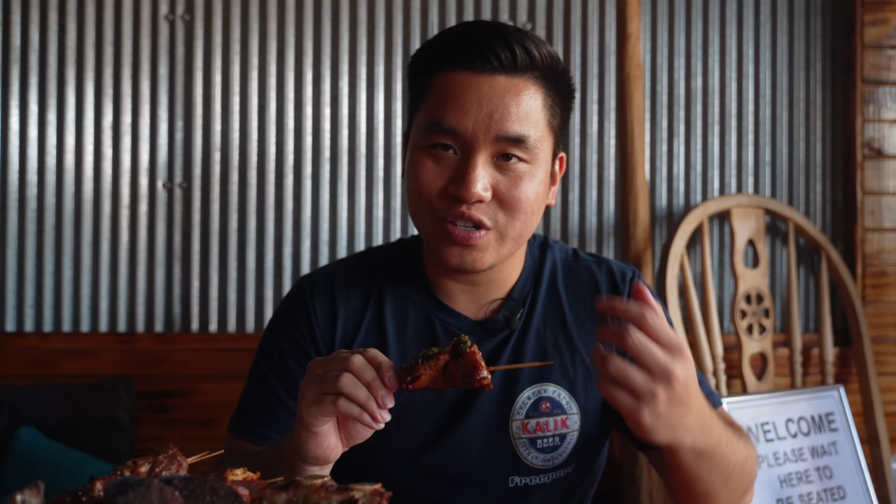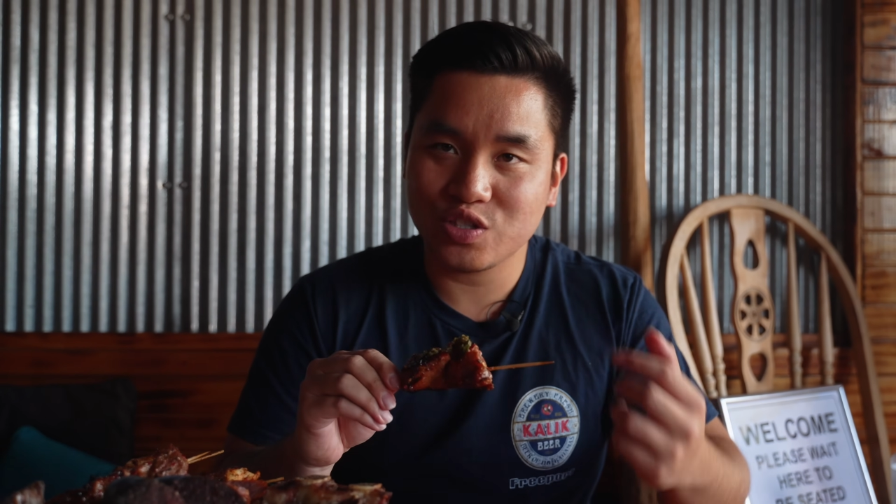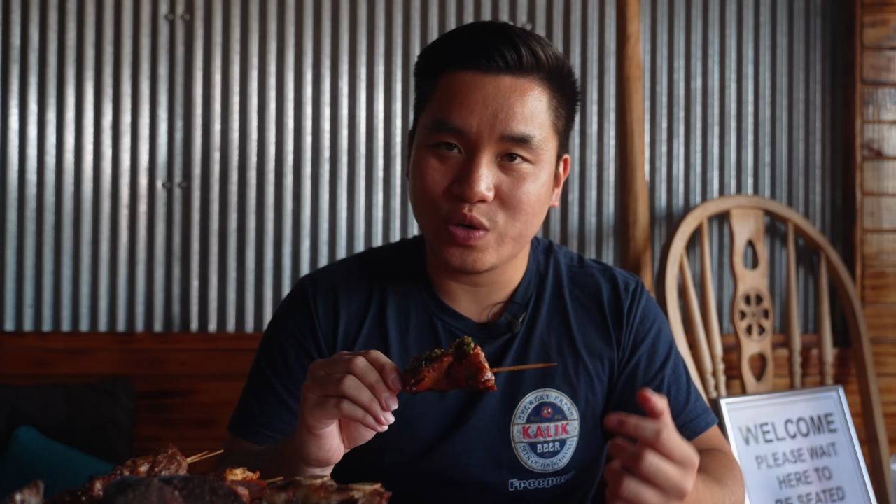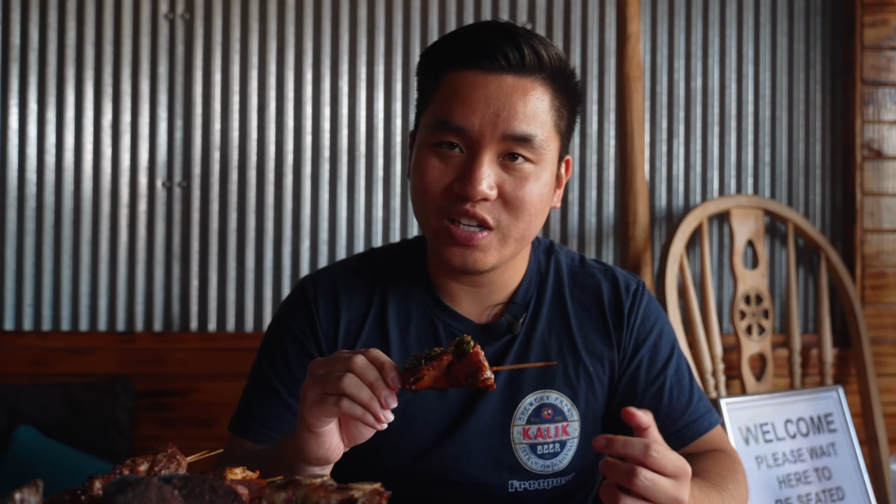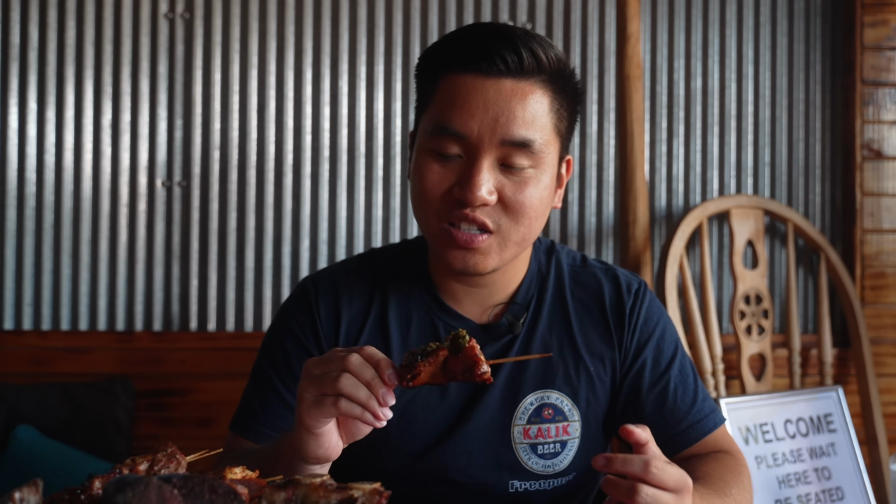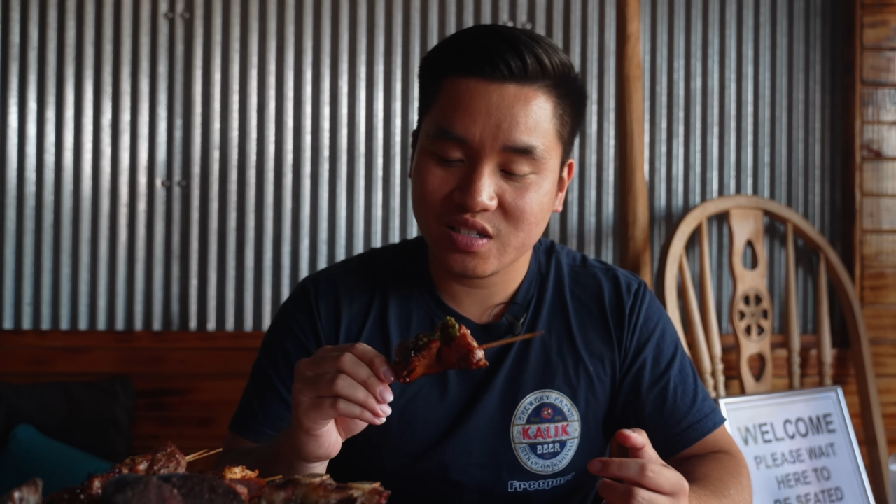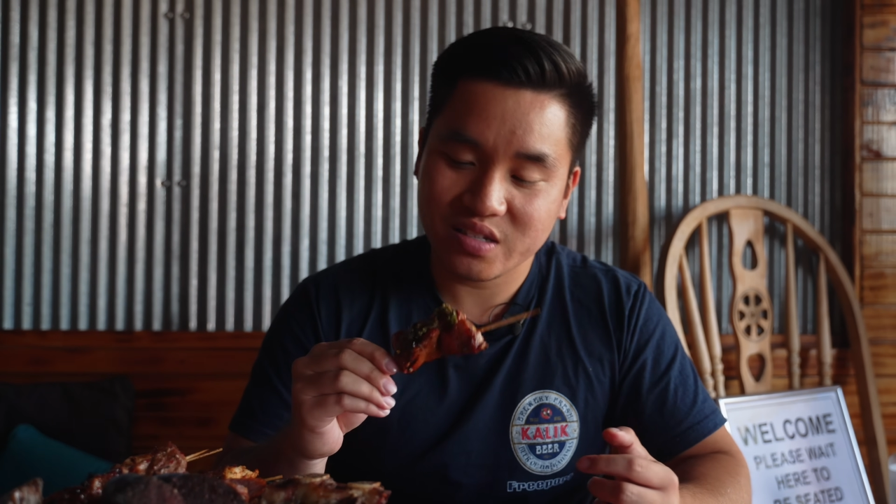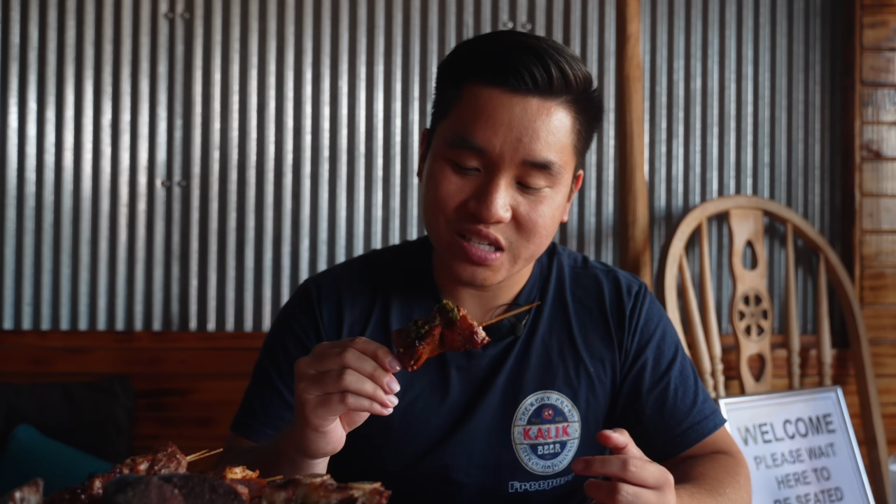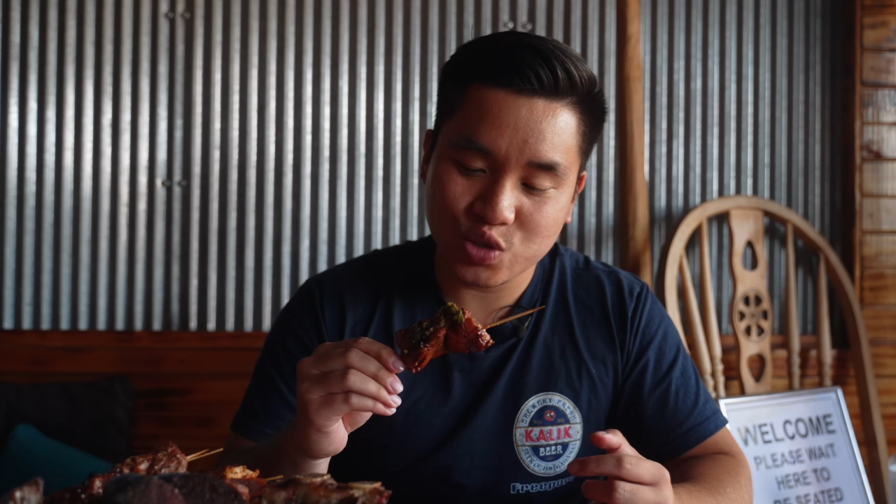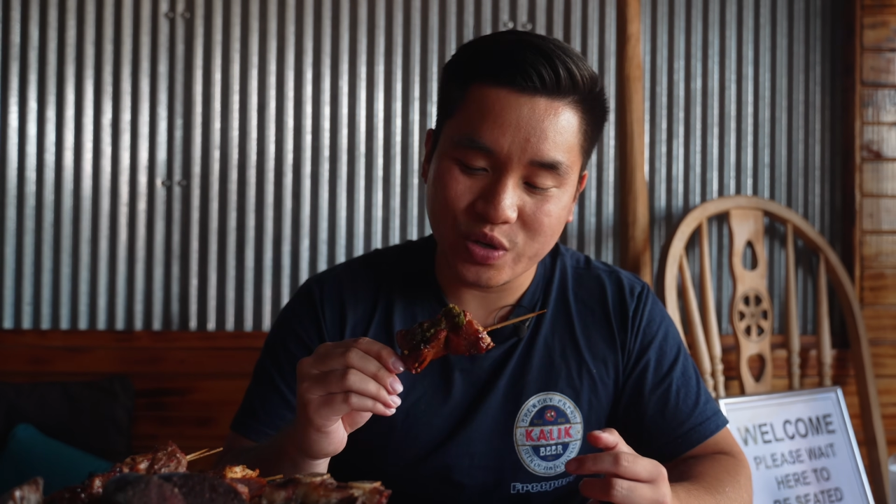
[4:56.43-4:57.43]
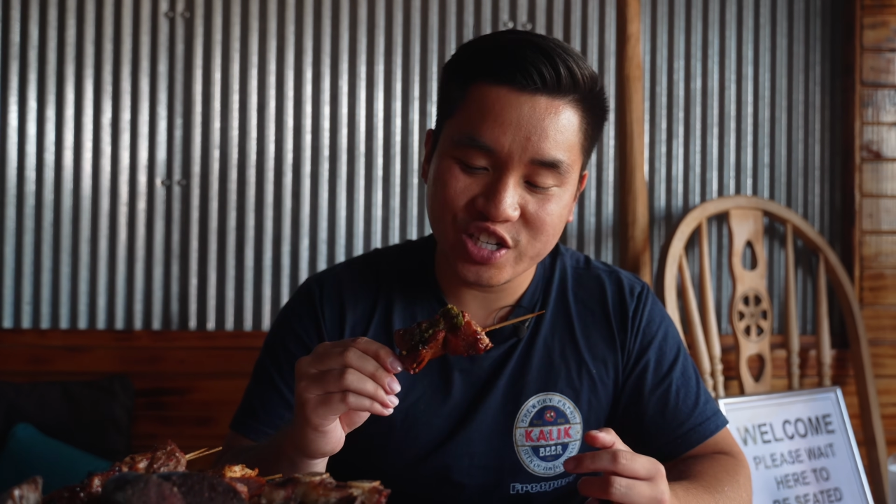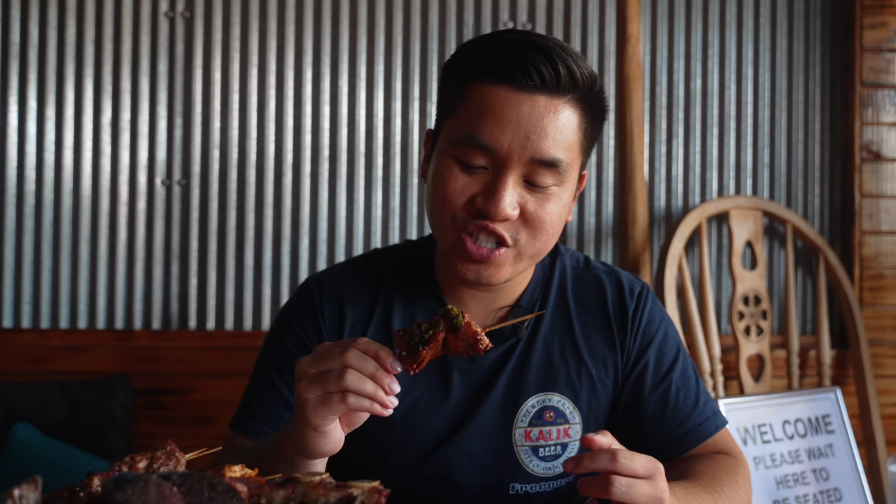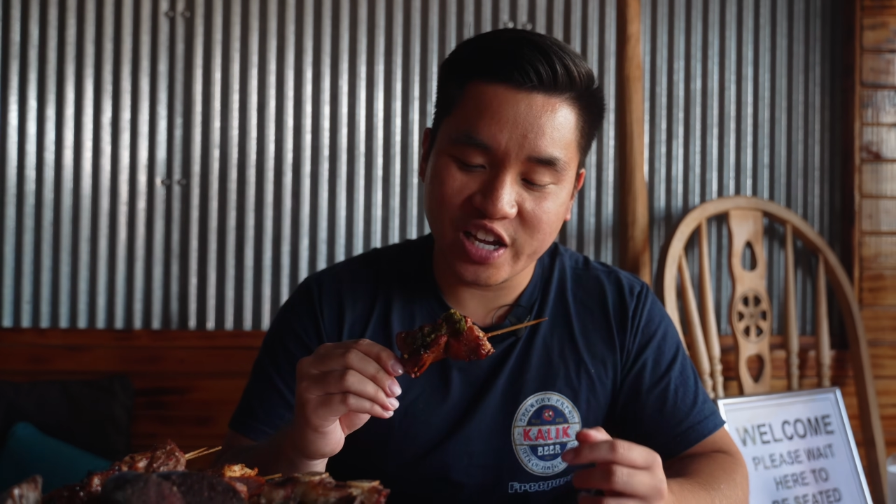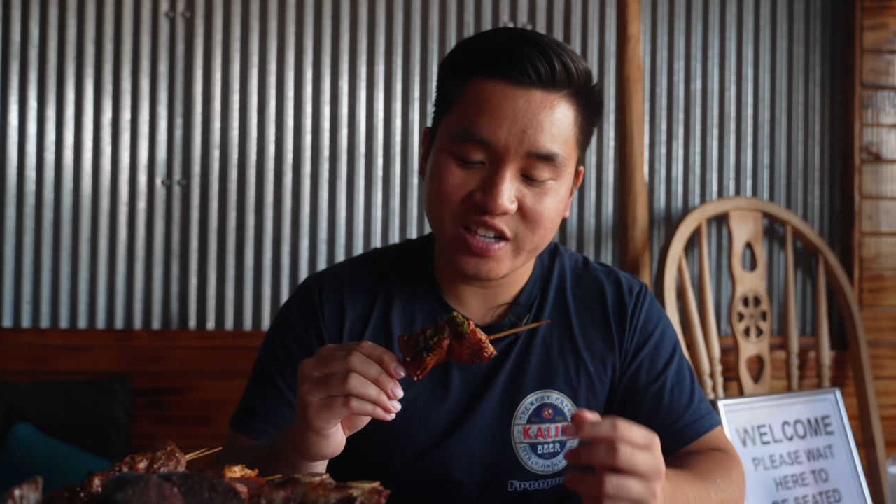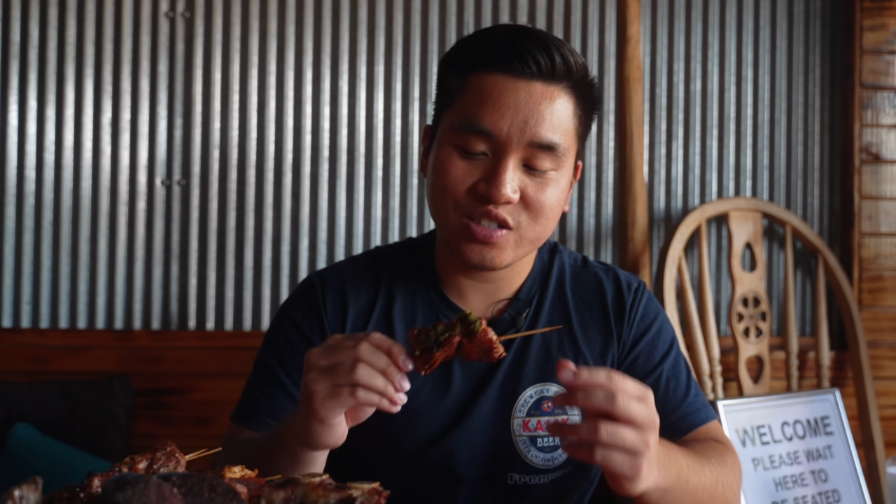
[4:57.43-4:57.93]
Swedish
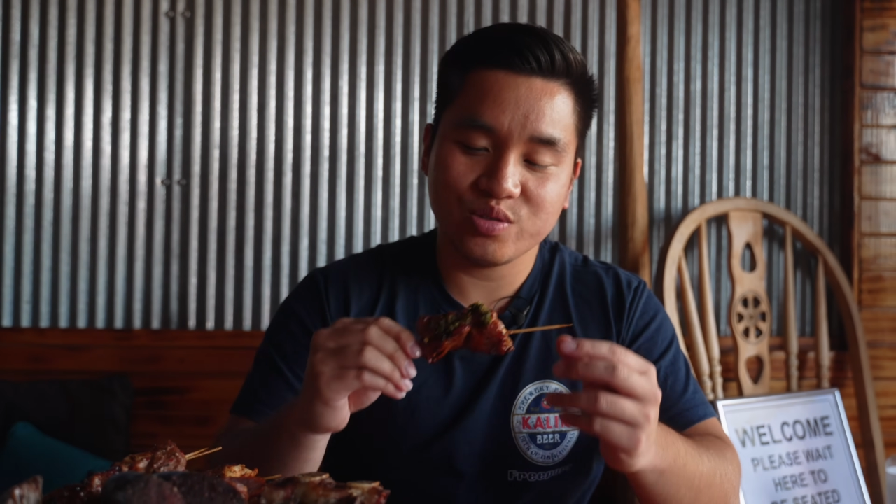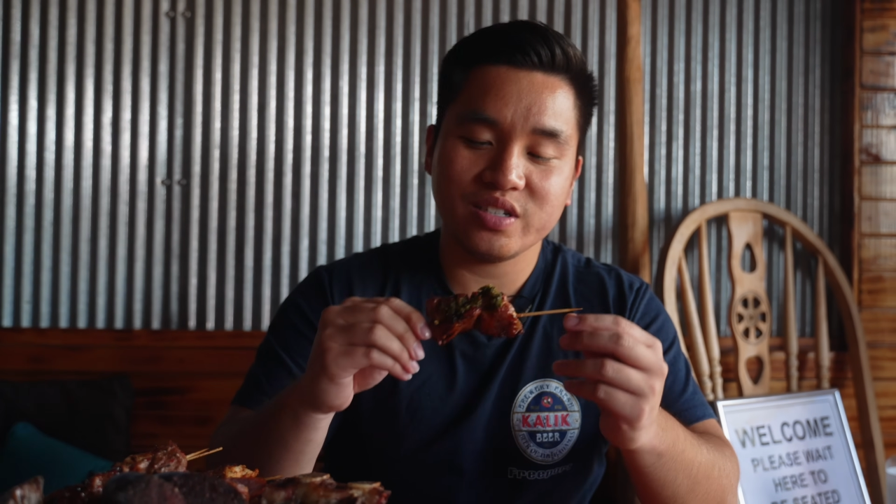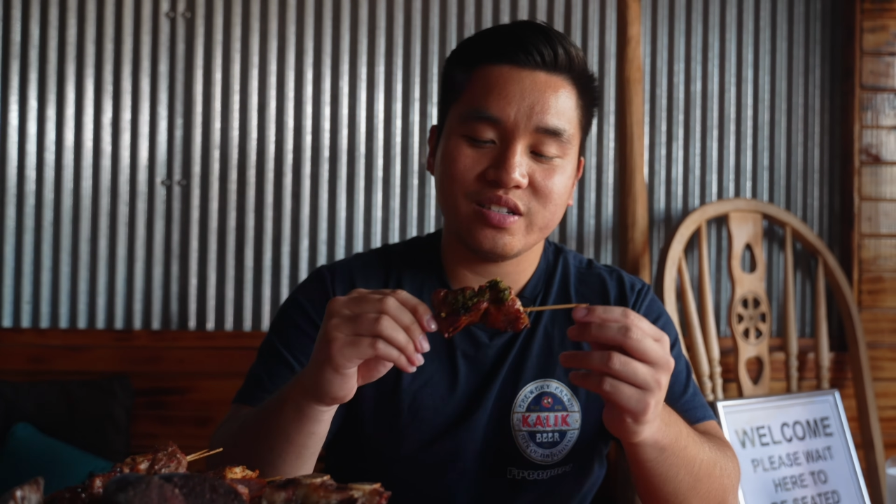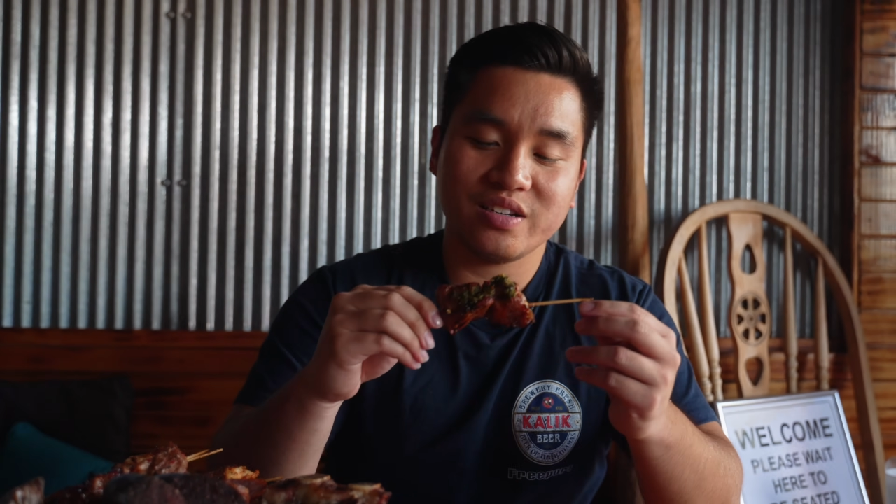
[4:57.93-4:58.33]
taste to it.